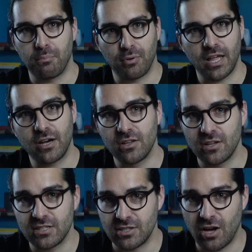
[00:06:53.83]
player
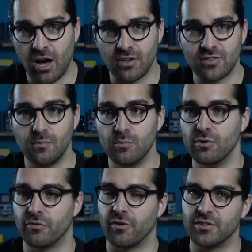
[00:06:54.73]
does an awesome
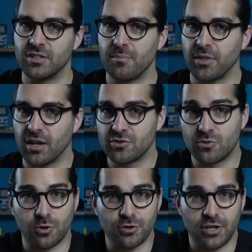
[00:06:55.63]
move, when something
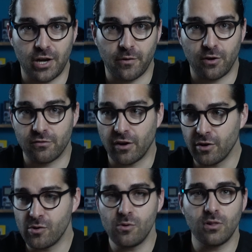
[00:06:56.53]
extraordinary or very
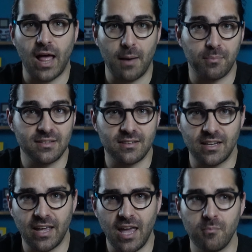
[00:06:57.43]
cool happens in a
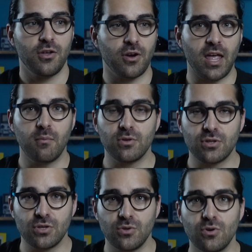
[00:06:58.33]
game, you're able
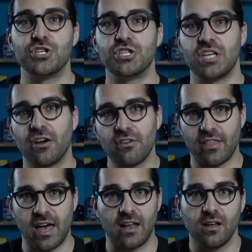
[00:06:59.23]
to share
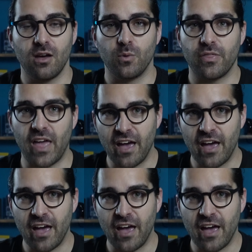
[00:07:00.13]
that with